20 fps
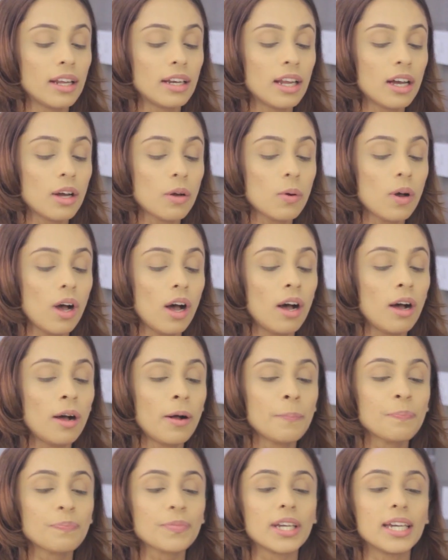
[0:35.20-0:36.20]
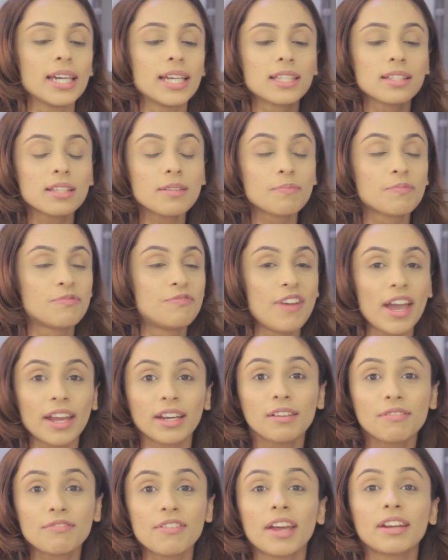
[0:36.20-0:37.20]
Now it's a
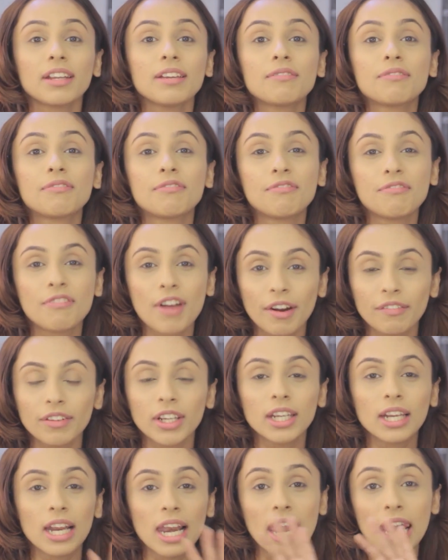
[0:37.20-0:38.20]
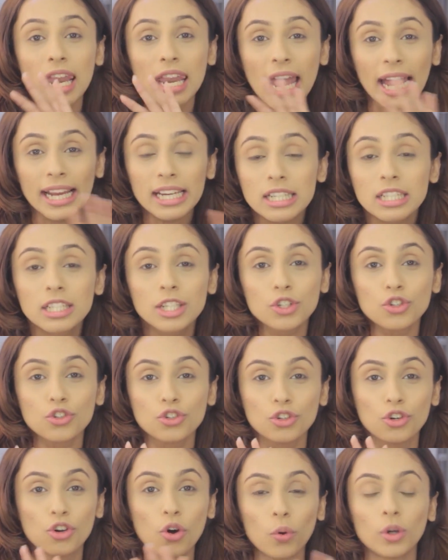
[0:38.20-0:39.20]
very
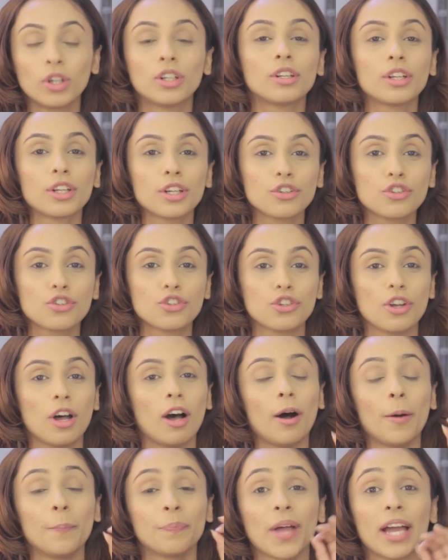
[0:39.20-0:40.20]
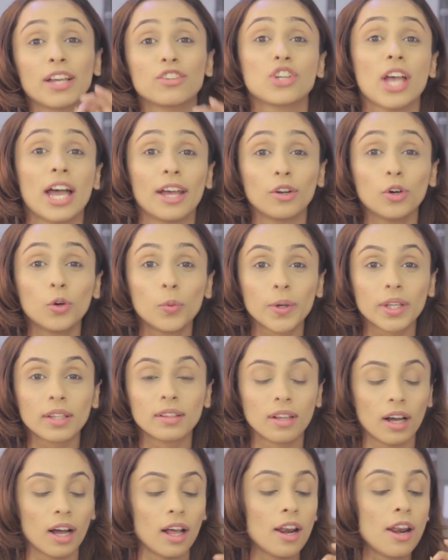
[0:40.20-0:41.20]
lightish goldenish eyeshadow
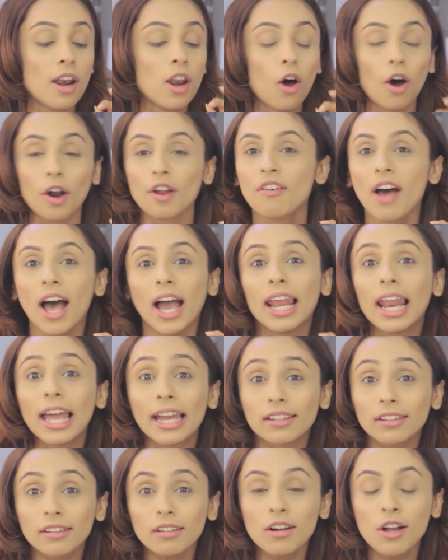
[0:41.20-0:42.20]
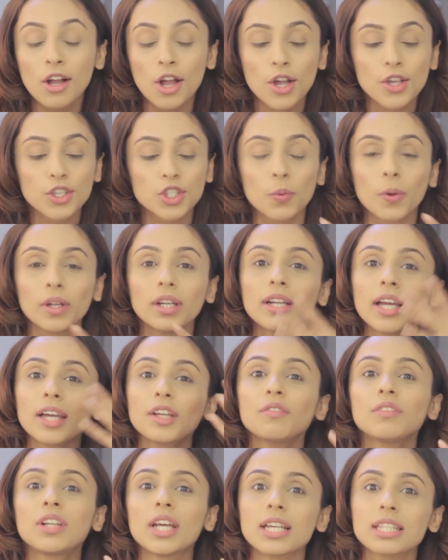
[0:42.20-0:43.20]
with a lot of highlighter. So what it
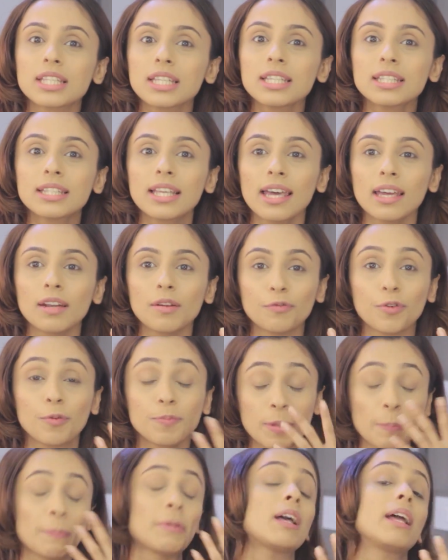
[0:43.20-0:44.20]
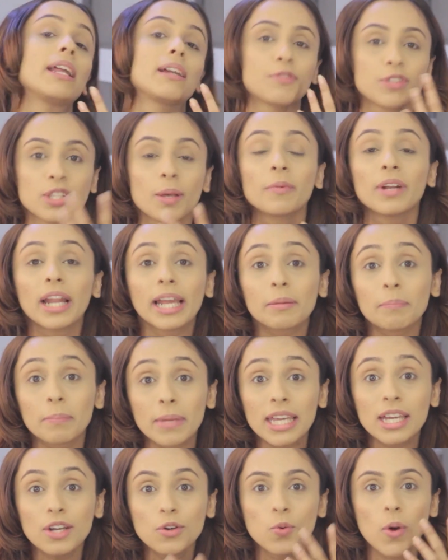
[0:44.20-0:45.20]
kind of does is that for someone like
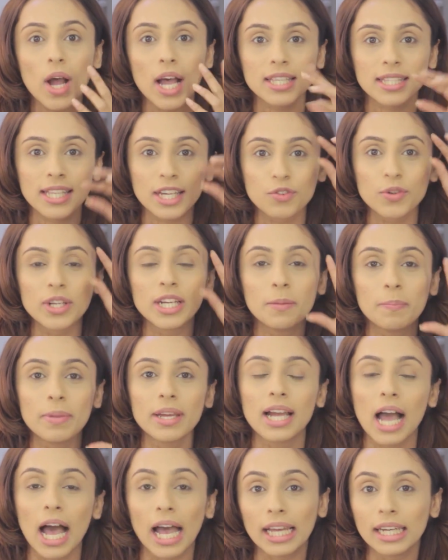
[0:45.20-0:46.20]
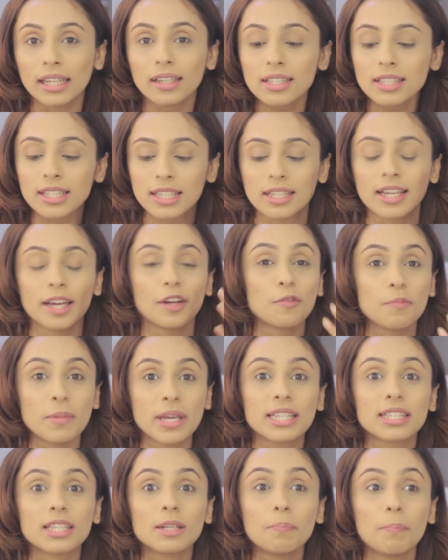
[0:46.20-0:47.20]
me who has like really big eyelids, it kind of
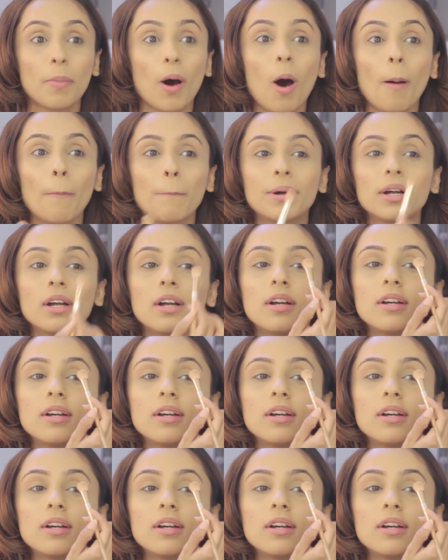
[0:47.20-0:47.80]
makes it pop.